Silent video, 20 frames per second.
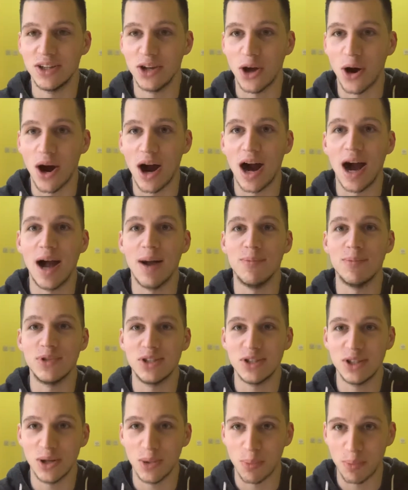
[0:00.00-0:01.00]
No, I'm
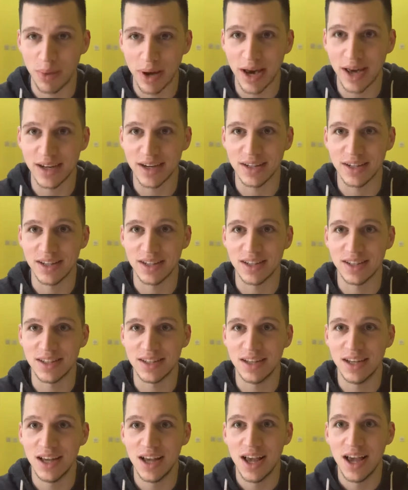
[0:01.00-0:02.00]
still bad at it.